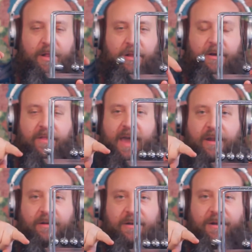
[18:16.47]
Look at
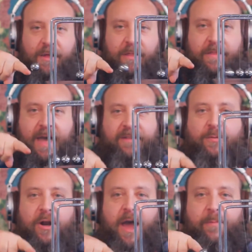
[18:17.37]
that. That's
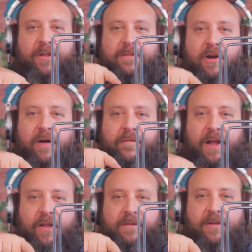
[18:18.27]
what happens to our
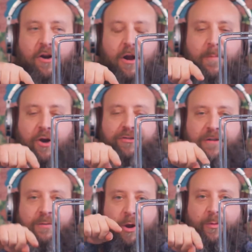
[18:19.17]
feelings and our
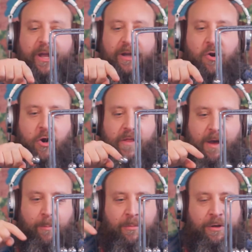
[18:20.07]
emotions when we ignore
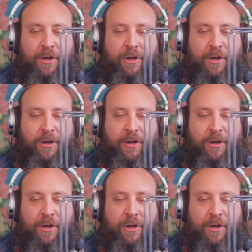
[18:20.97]
them.